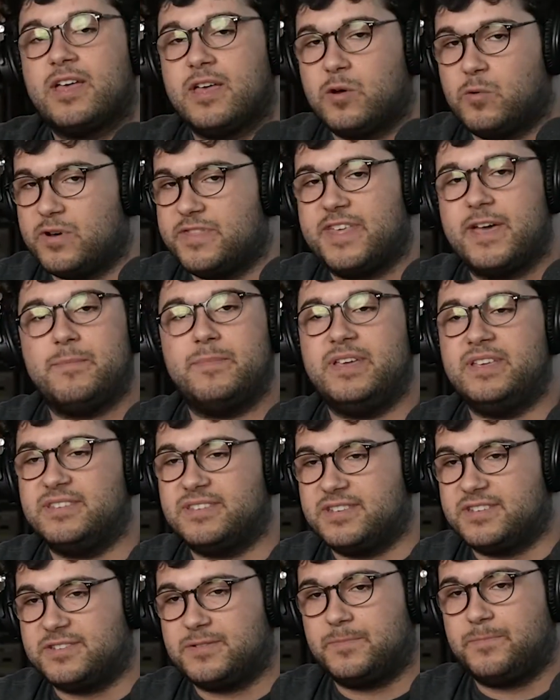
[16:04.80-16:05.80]
what that means
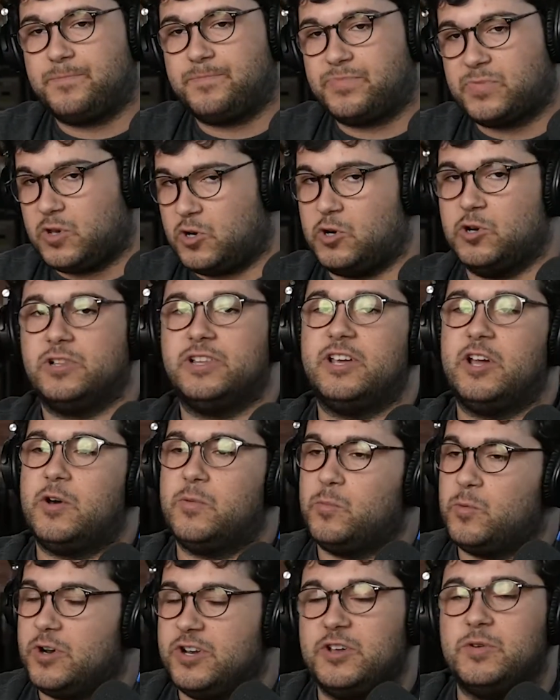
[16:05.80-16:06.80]
is early on
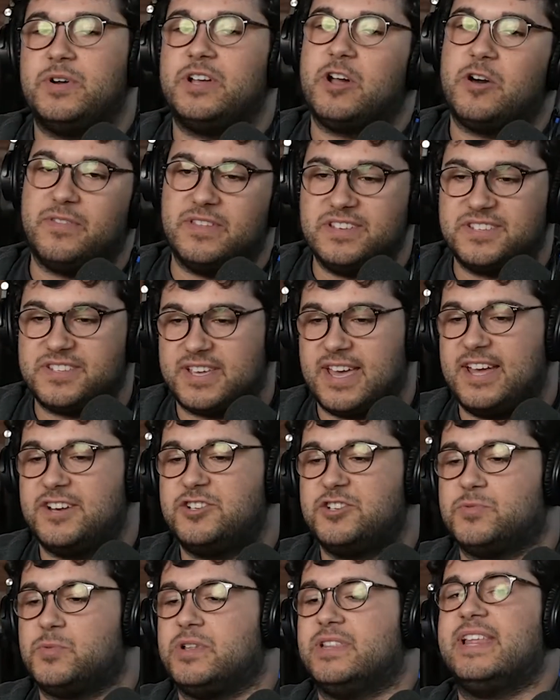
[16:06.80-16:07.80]
we're doing all these
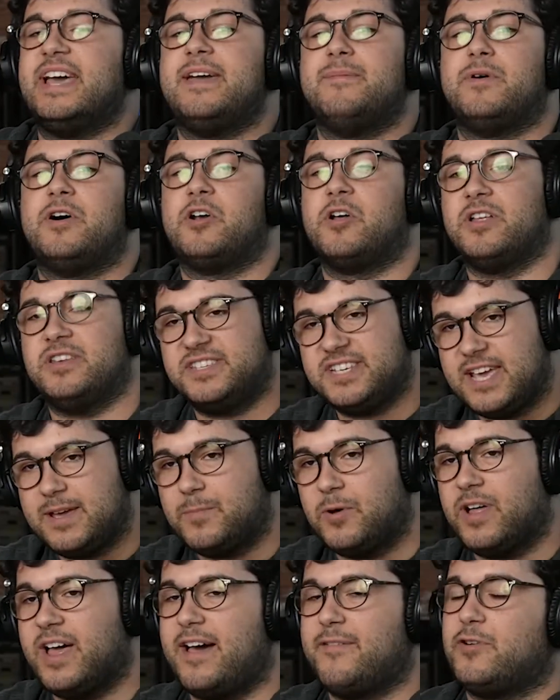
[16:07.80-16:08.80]
sketches, we'll lay them out on a
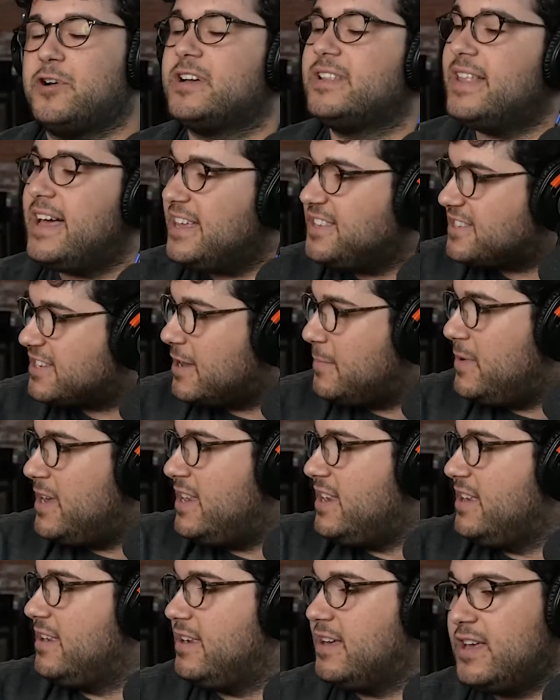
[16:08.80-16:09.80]
table, have our clients come in
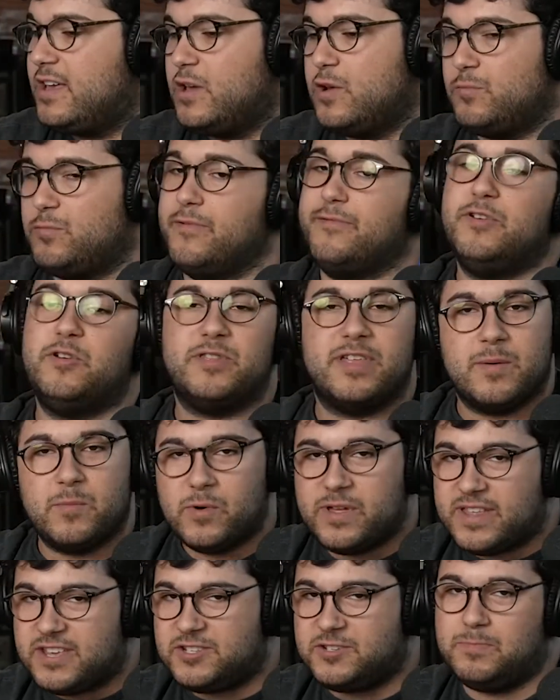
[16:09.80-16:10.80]
and review them
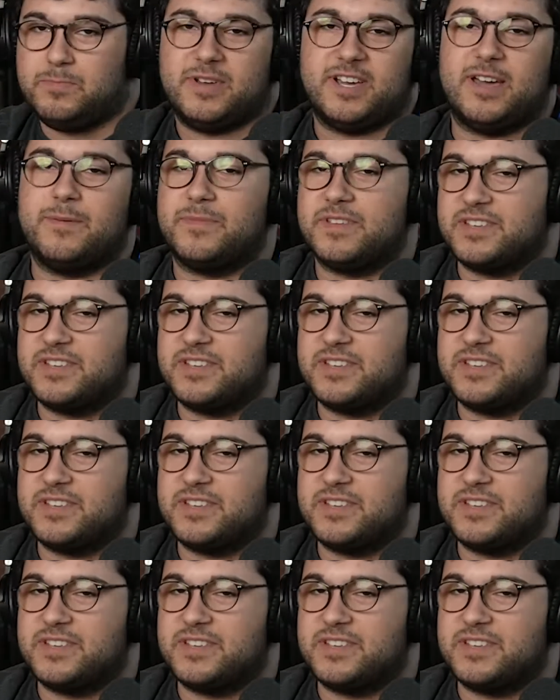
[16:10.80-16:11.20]
with us. You can pick up the